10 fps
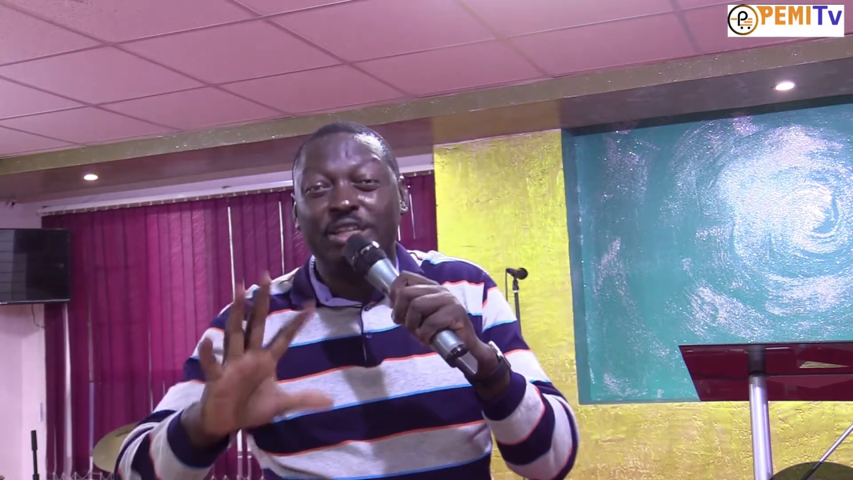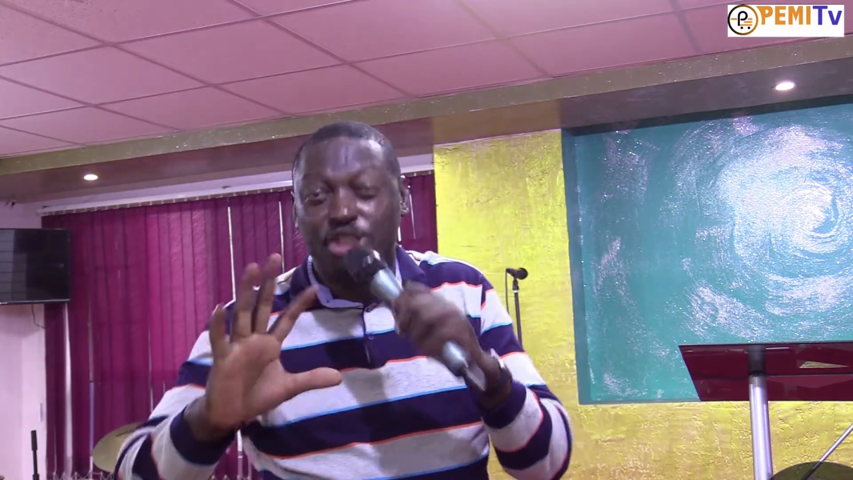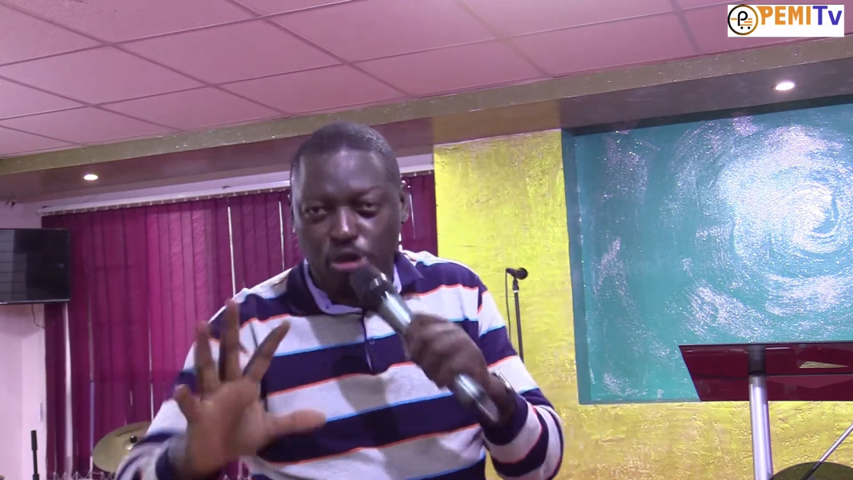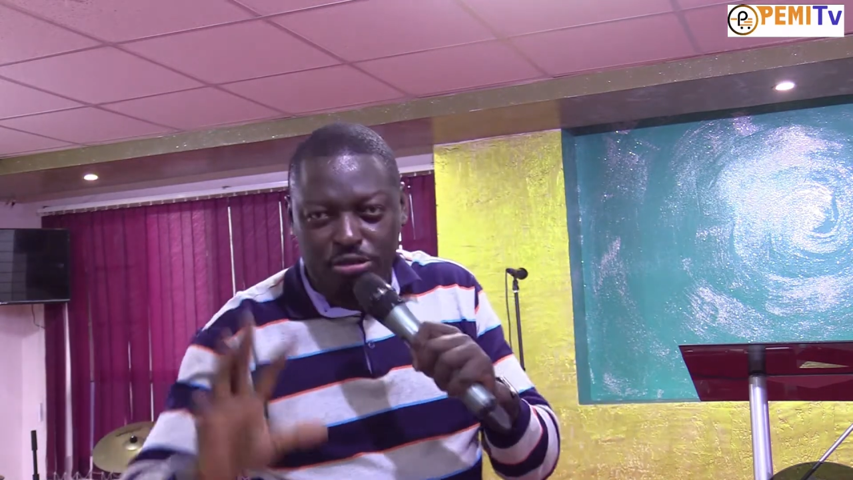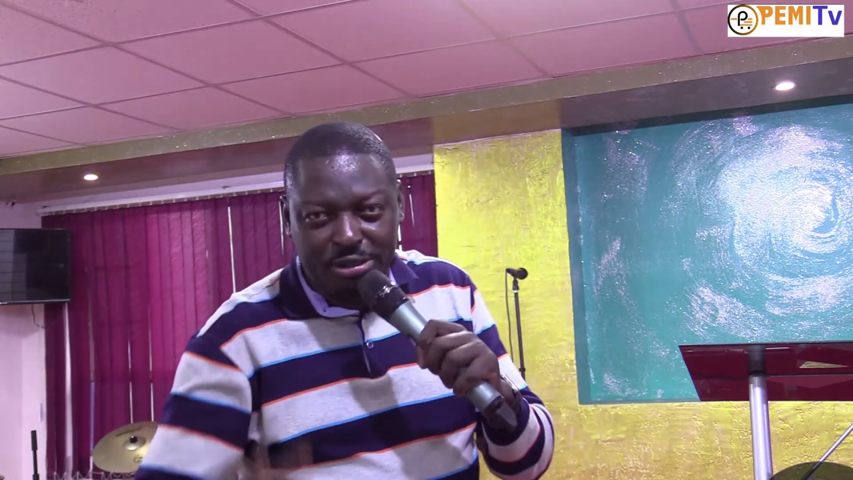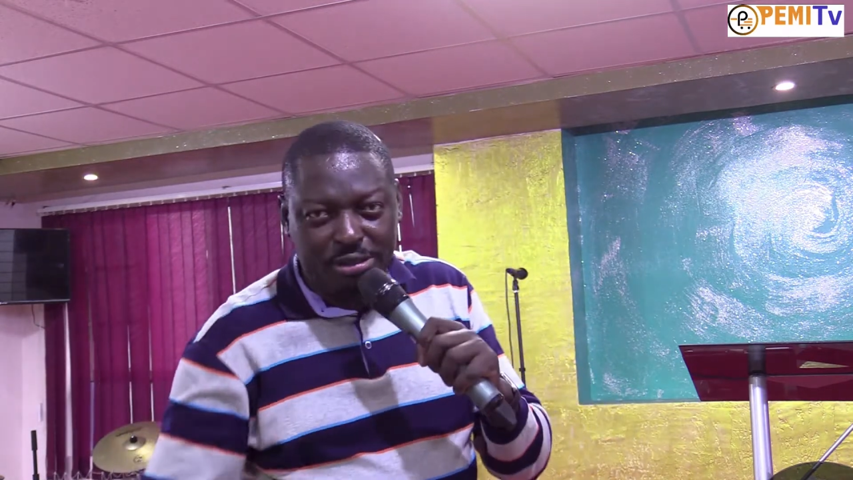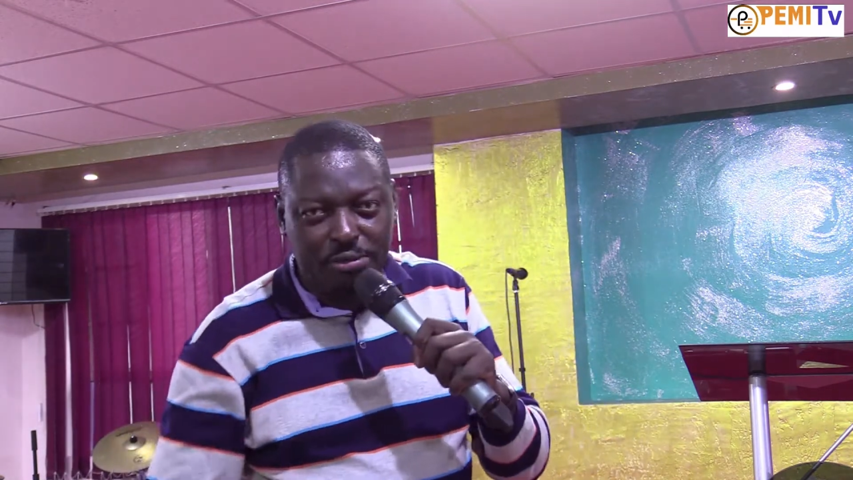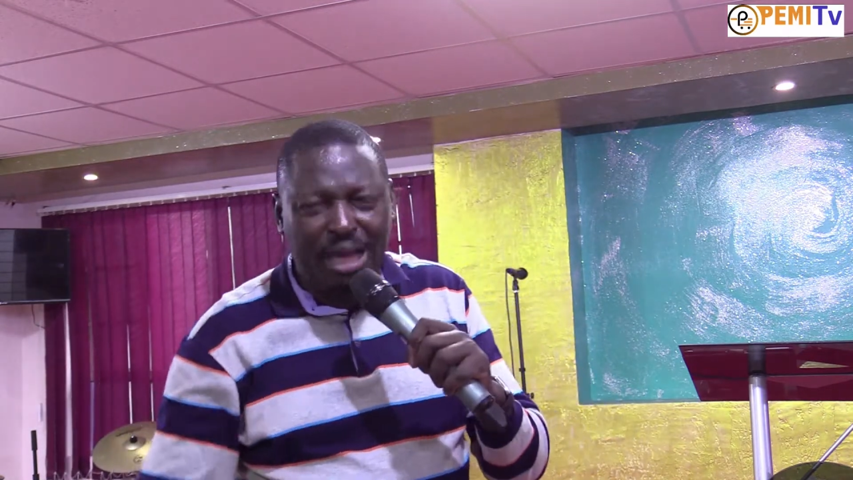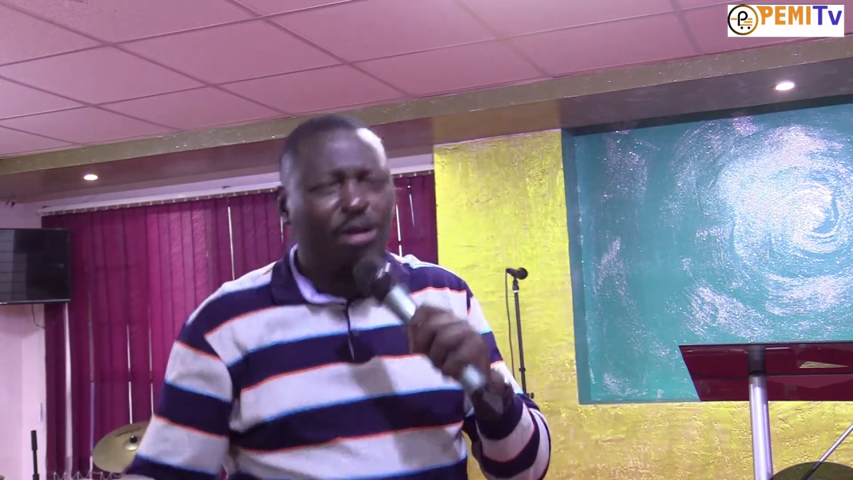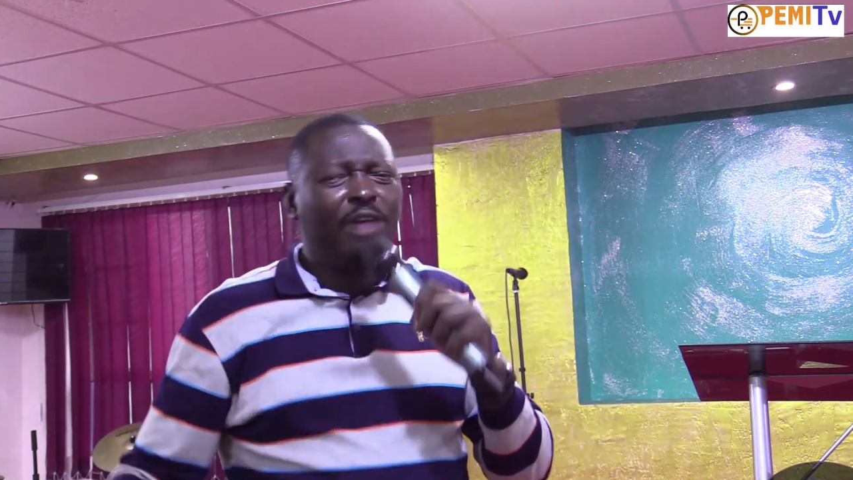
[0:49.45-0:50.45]
in short.
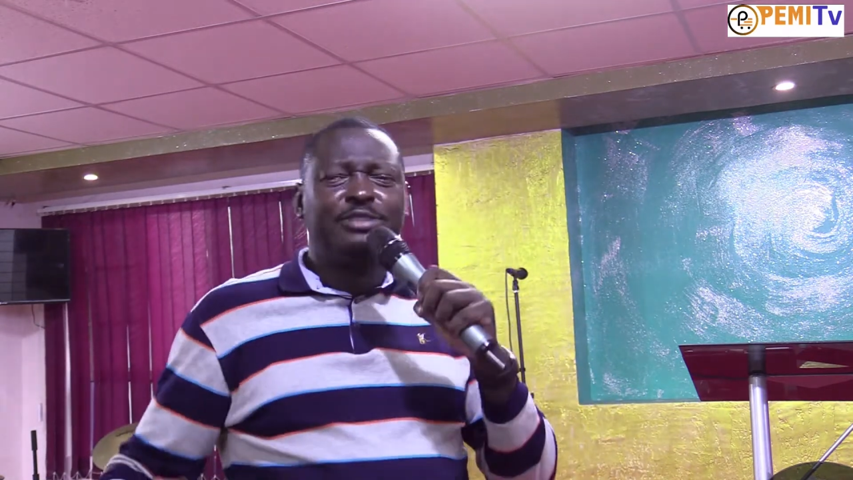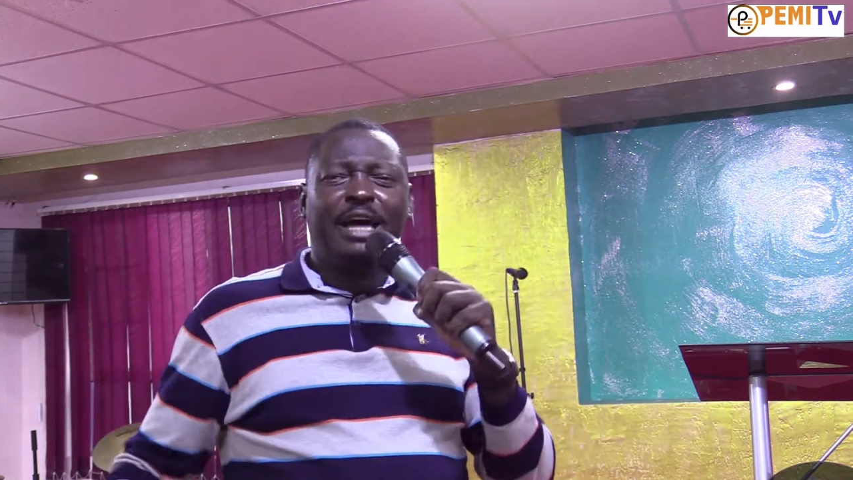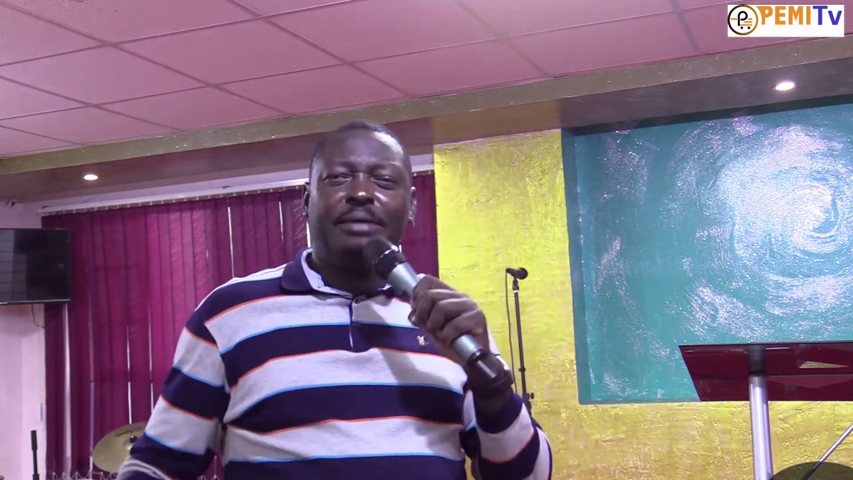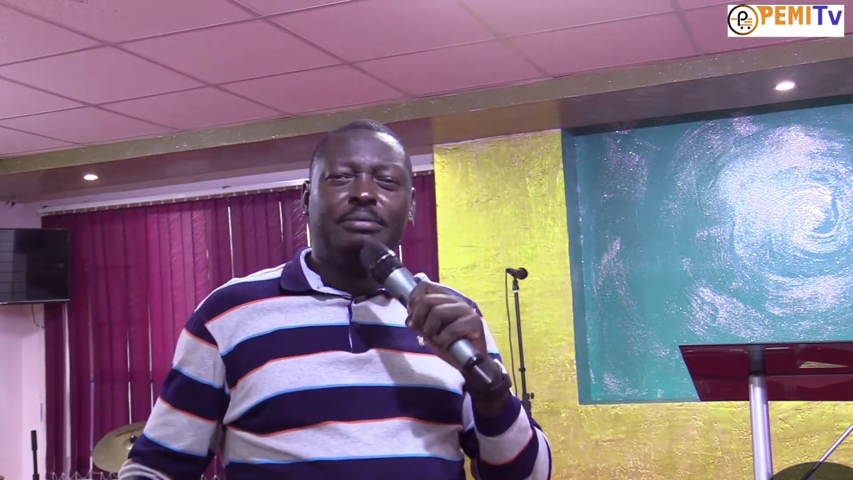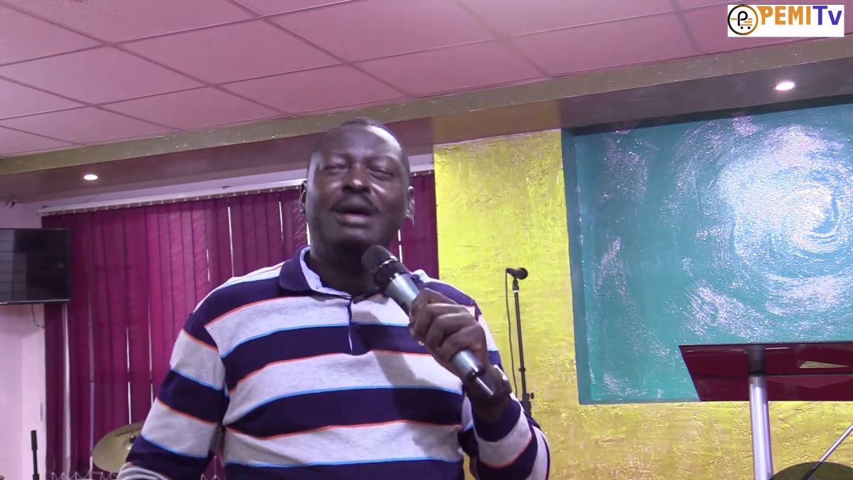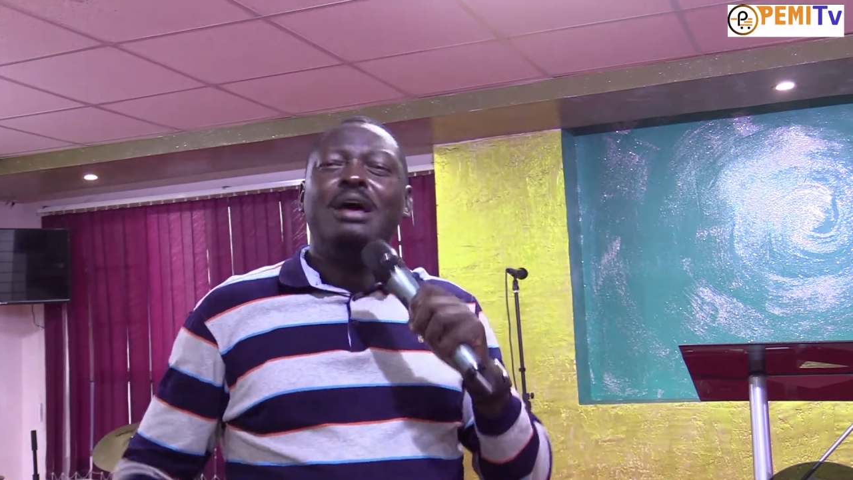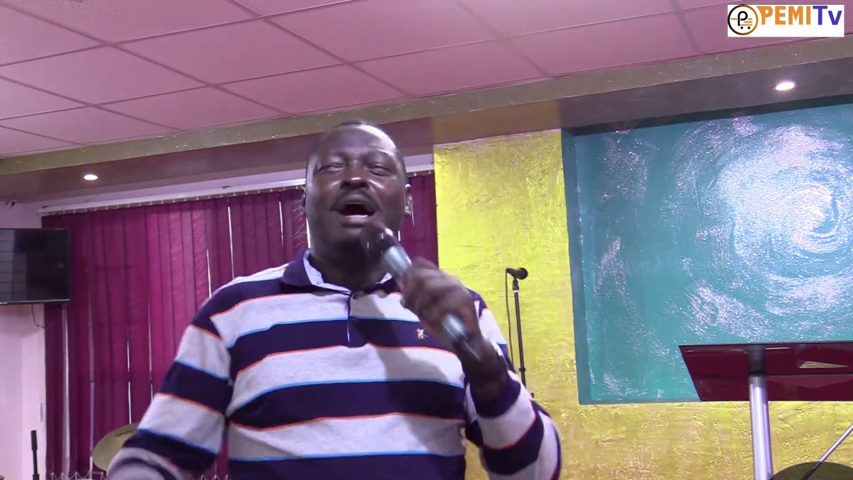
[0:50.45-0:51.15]
I don't have time.